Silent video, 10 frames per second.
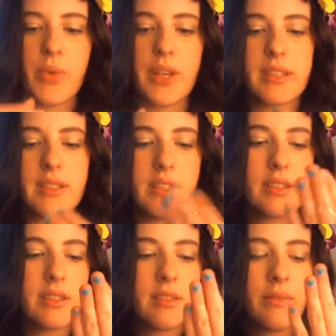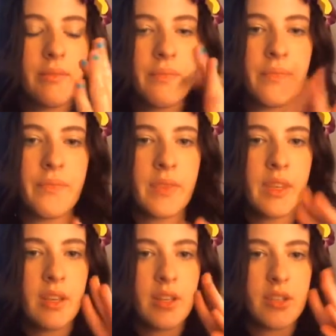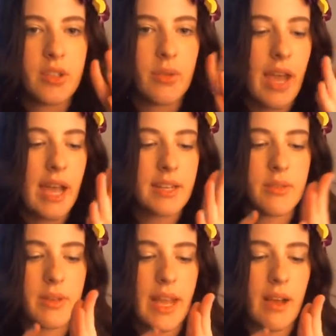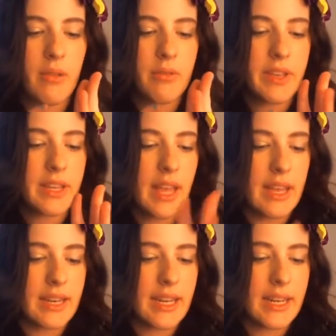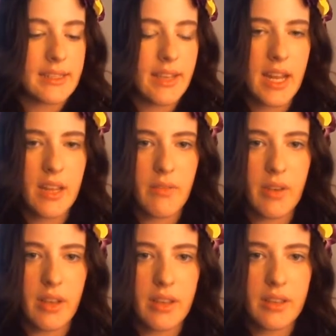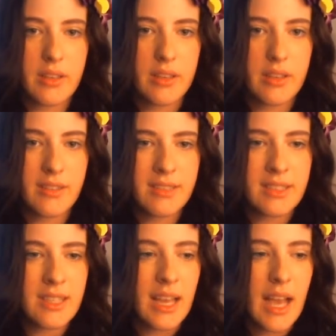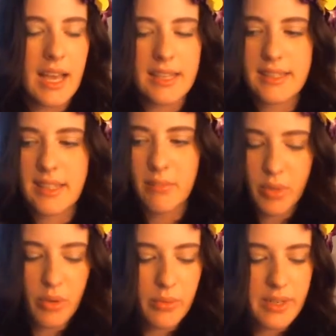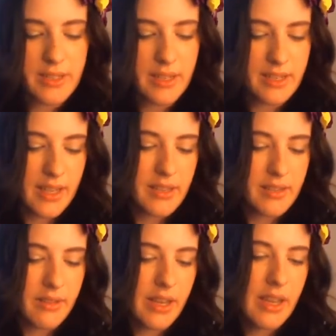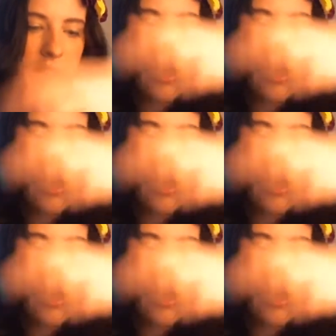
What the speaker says: bracelets to add to an outfit that needs kind of a simple wrist accessory.